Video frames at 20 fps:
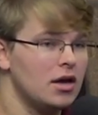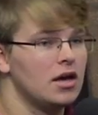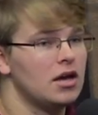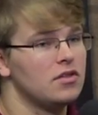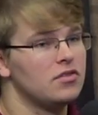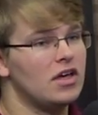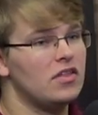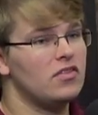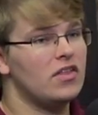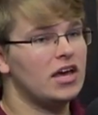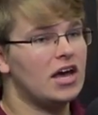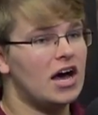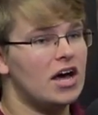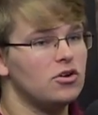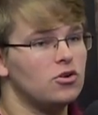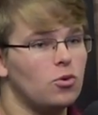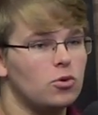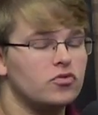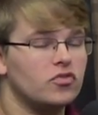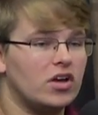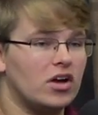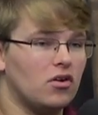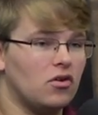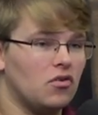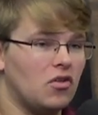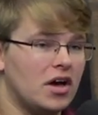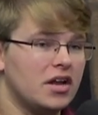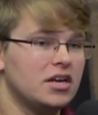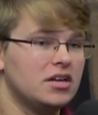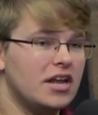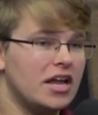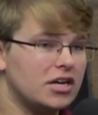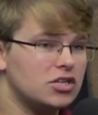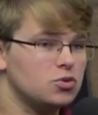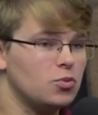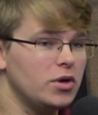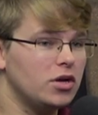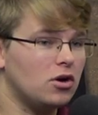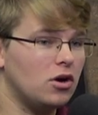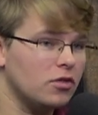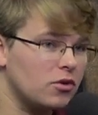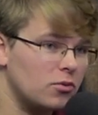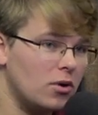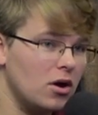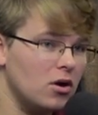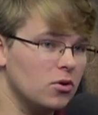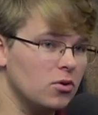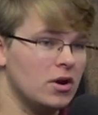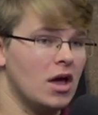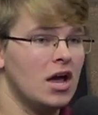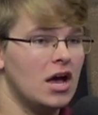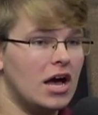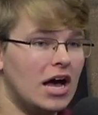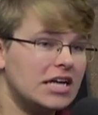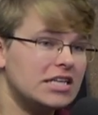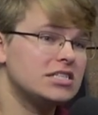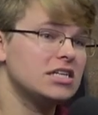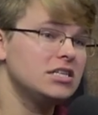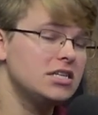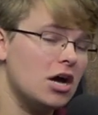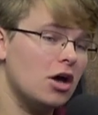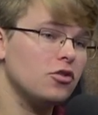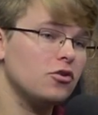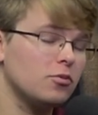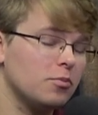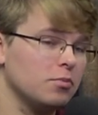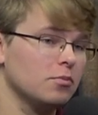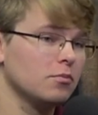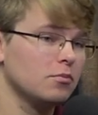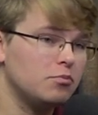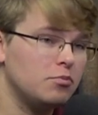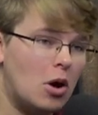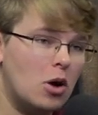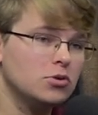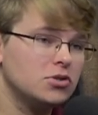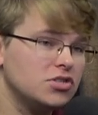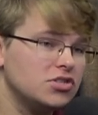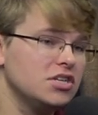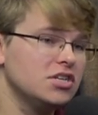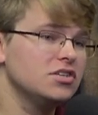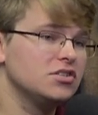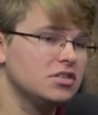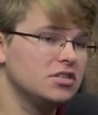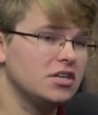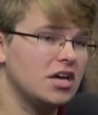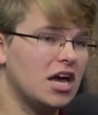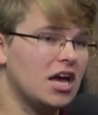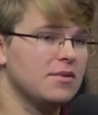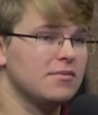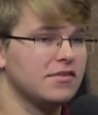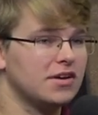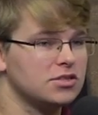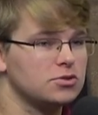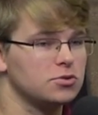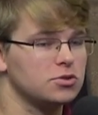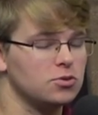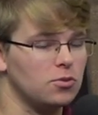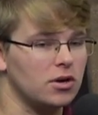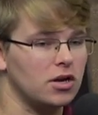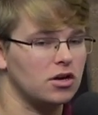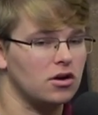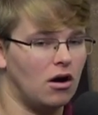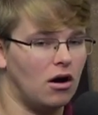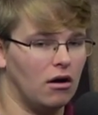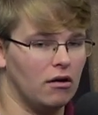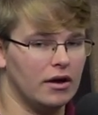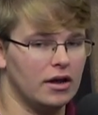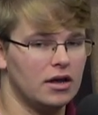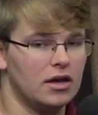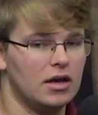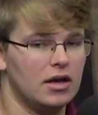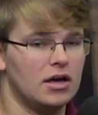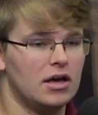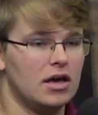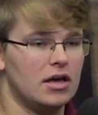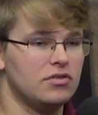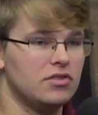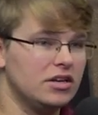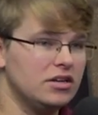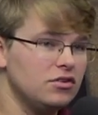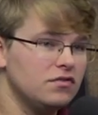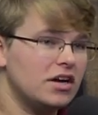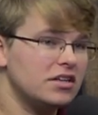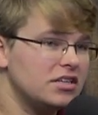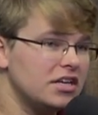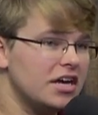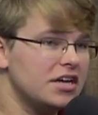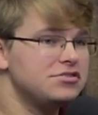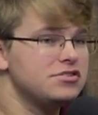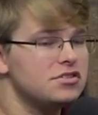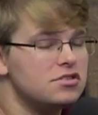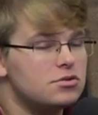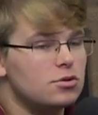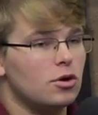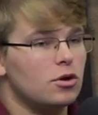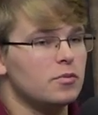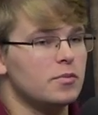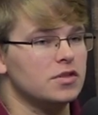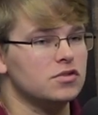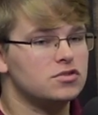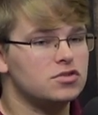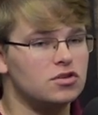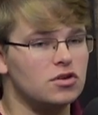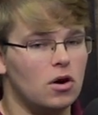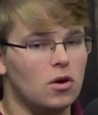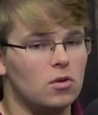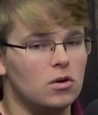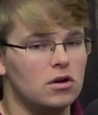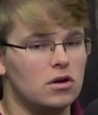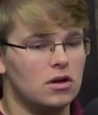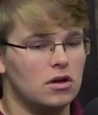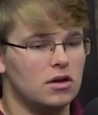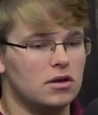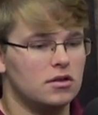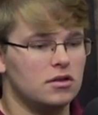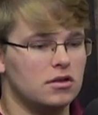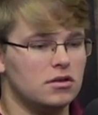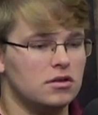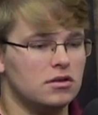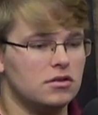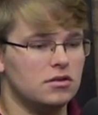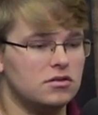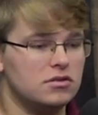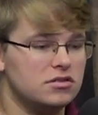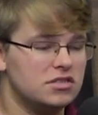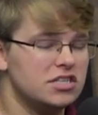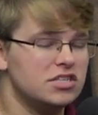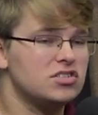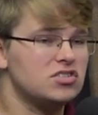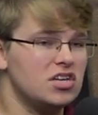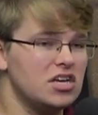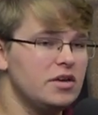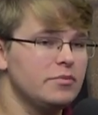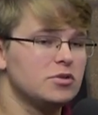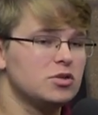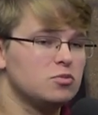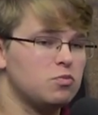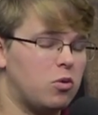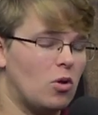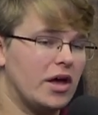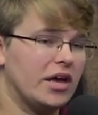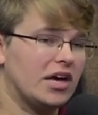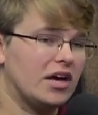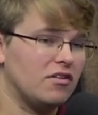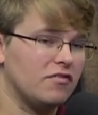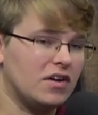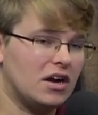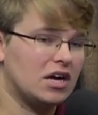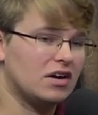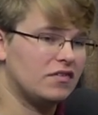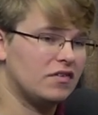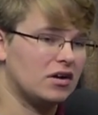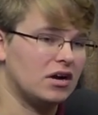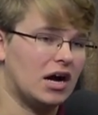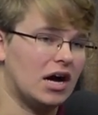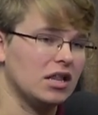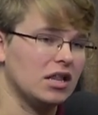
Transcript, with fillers: Then they got North Carolina next week on the road. That's another postseason game, if that's what you want to call it. Then you've got the A C C tournament. So this team is playing at a very, very high